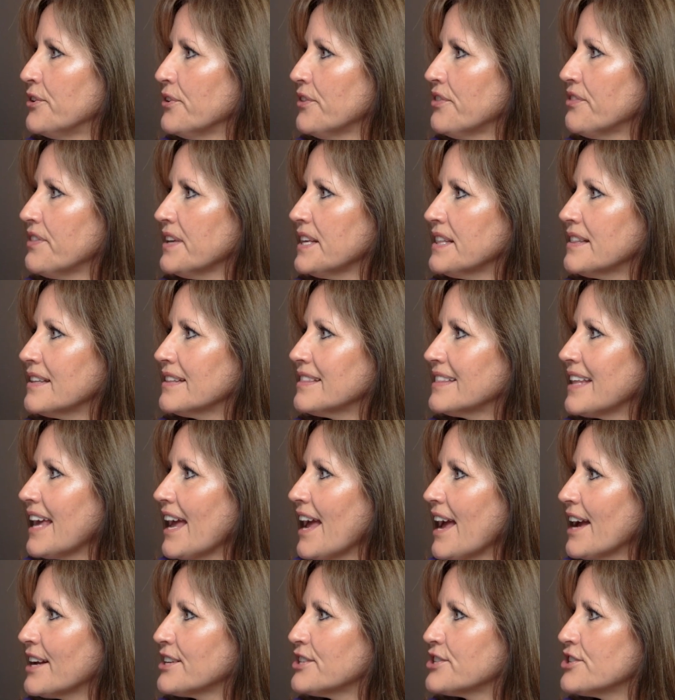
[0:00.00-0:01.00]
think that they
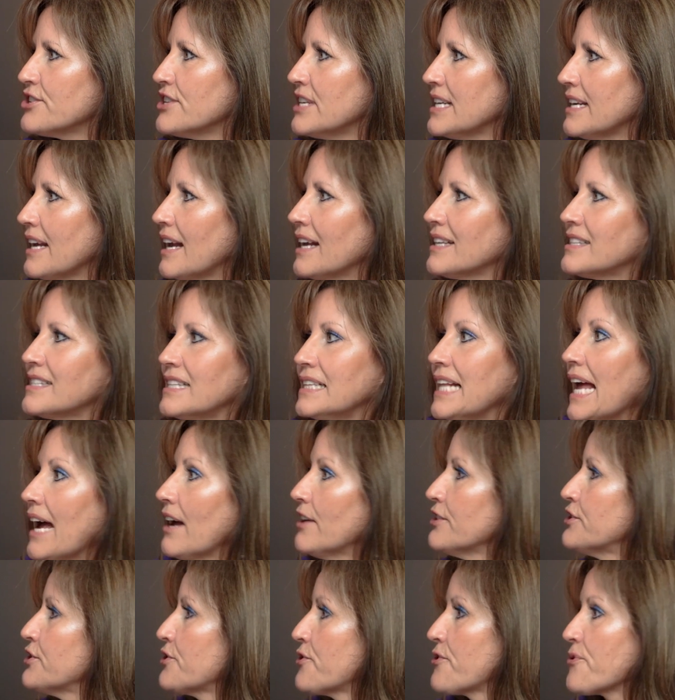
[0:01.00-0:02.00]
actually, now
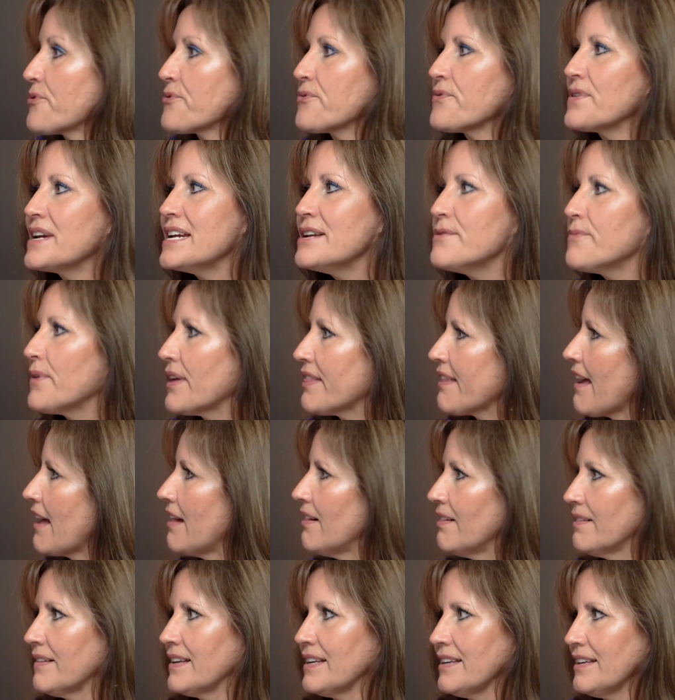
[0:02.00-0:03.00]
it's green with
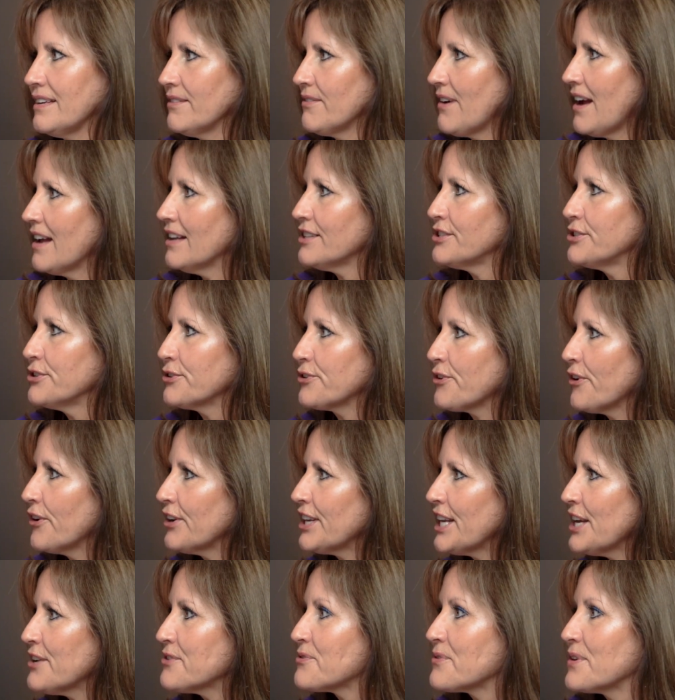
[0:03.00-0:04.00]
algae, right? You
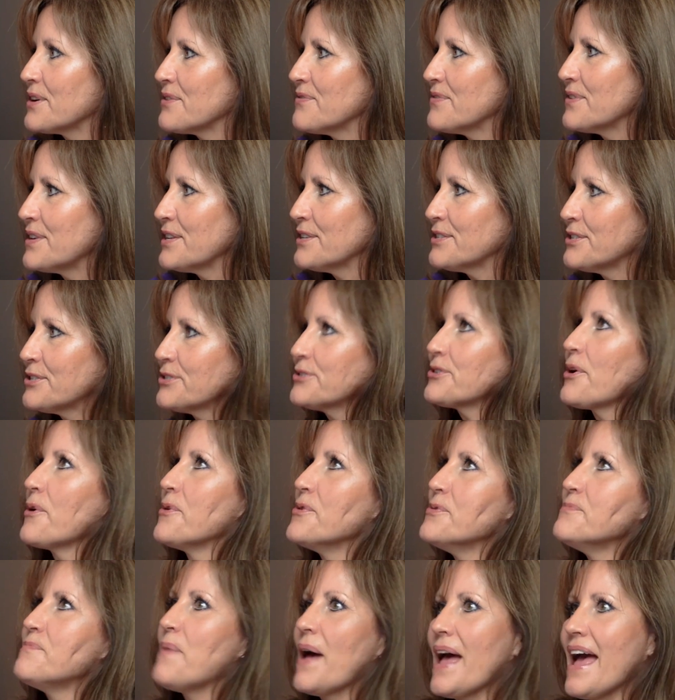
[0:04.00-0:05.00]
can't get rid of it. It's
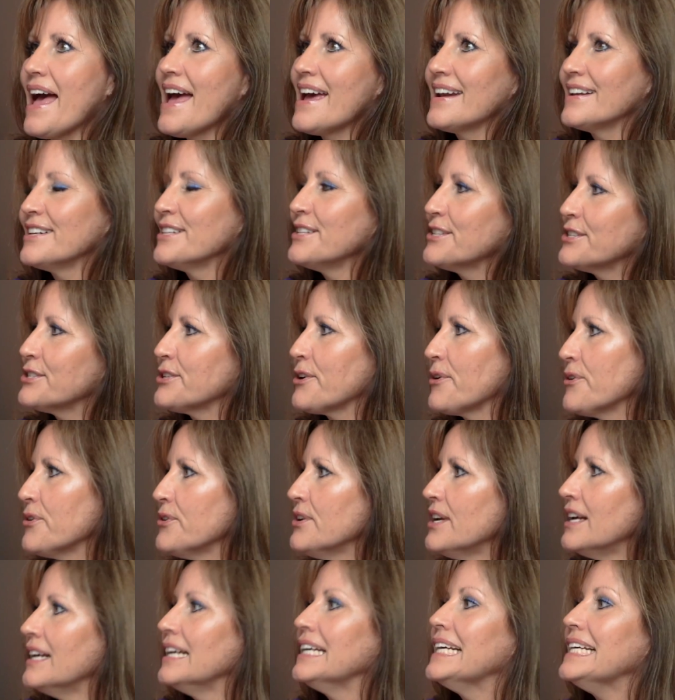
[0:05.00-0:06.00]
so bad and so
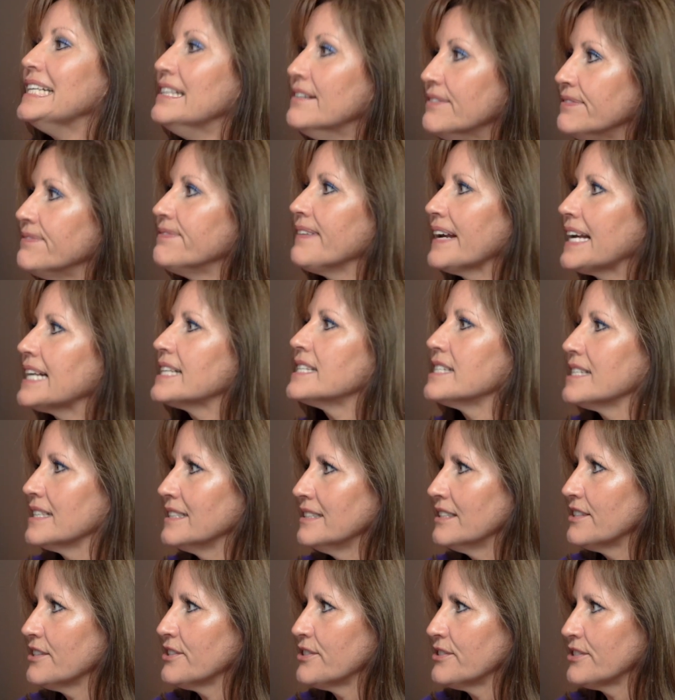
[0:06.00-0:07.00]

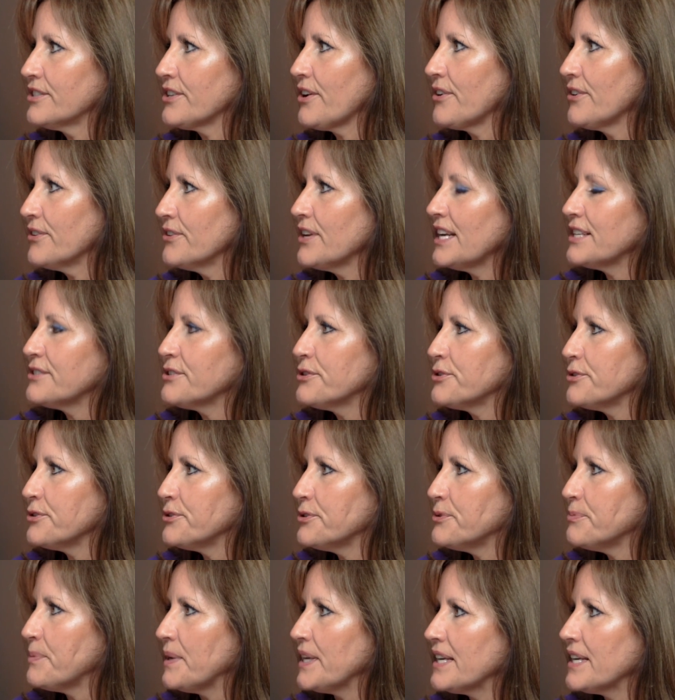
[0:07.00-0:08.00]
infected, so as to speak.